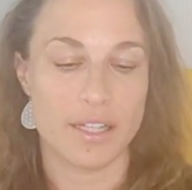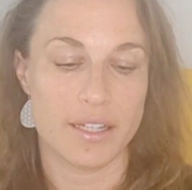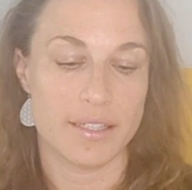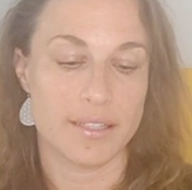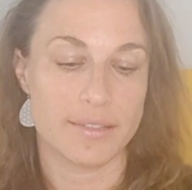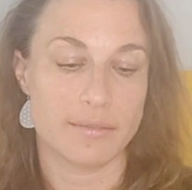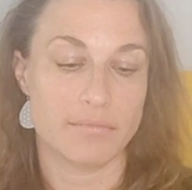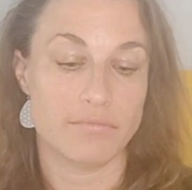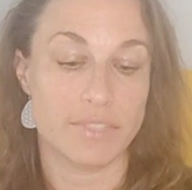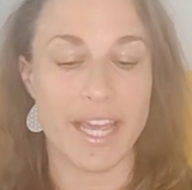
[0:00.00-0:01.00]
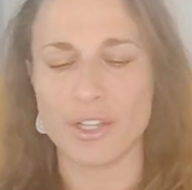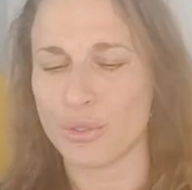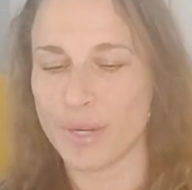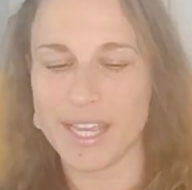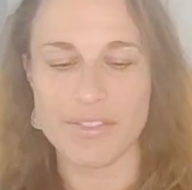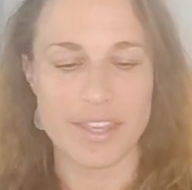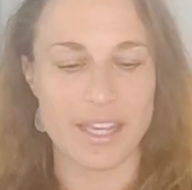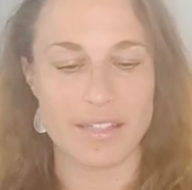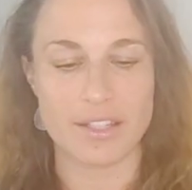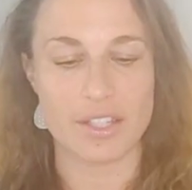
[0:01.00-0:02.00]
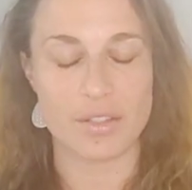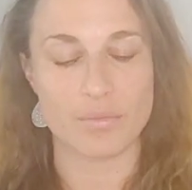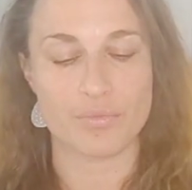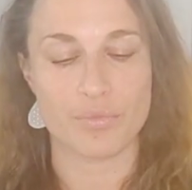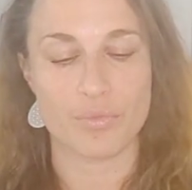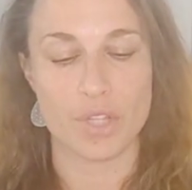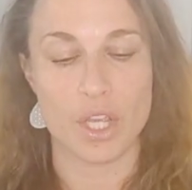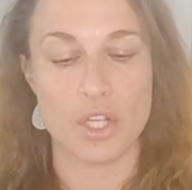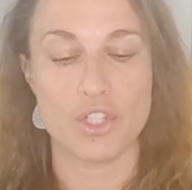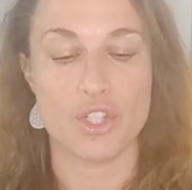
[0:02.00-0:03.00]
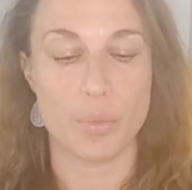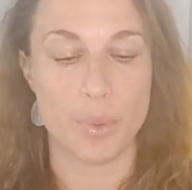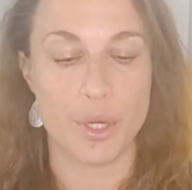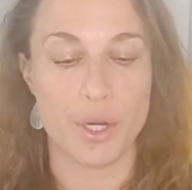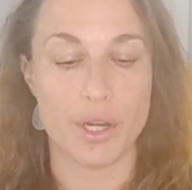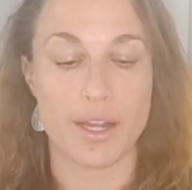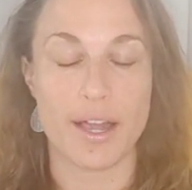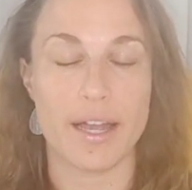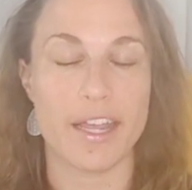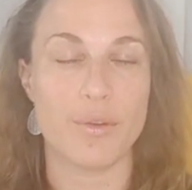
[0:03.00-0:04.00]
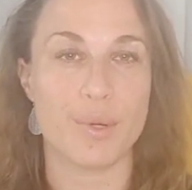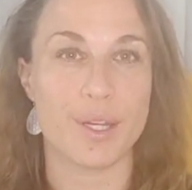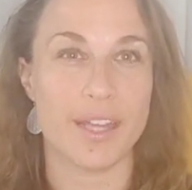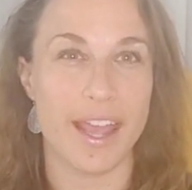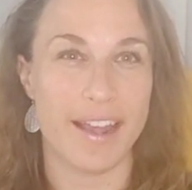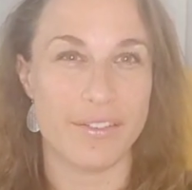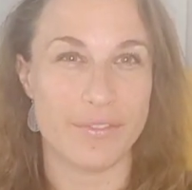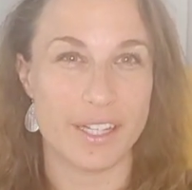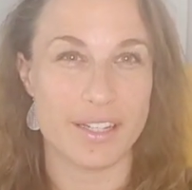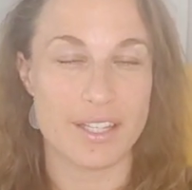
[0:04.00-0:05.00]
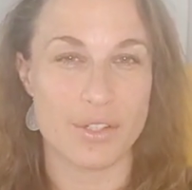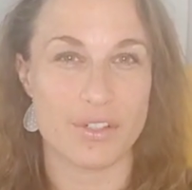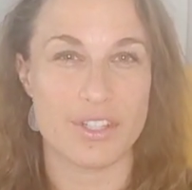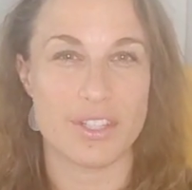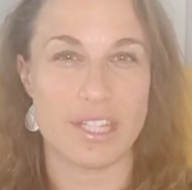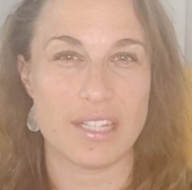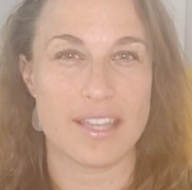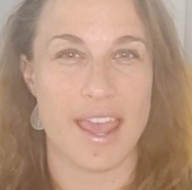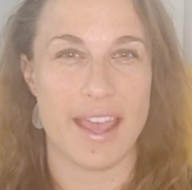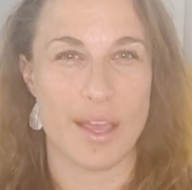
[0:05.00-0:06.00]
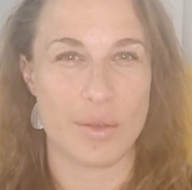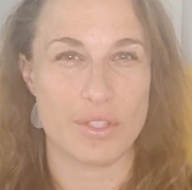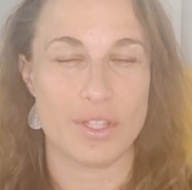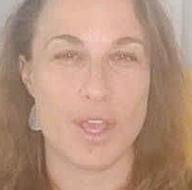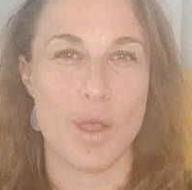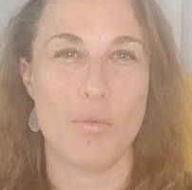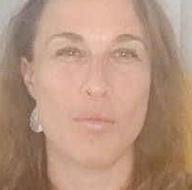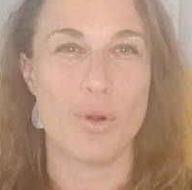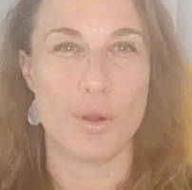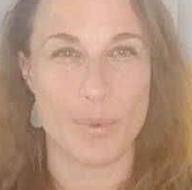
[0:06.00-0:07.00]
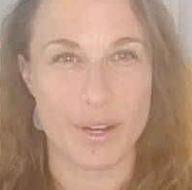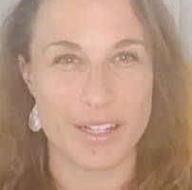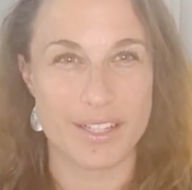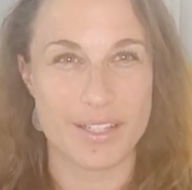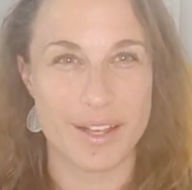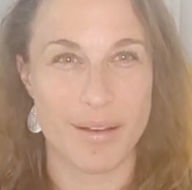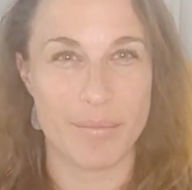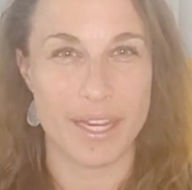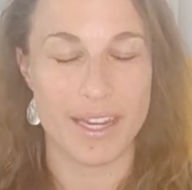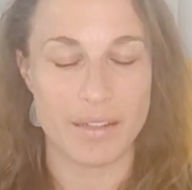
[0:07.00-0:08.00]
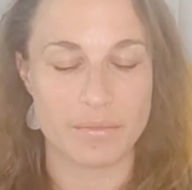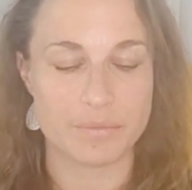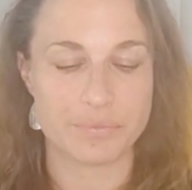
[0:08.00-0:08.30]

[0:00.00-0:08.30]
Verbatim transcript: Um, yeah, create things. Jupiter, Chiron, and Venus in your sixth house. More work is coming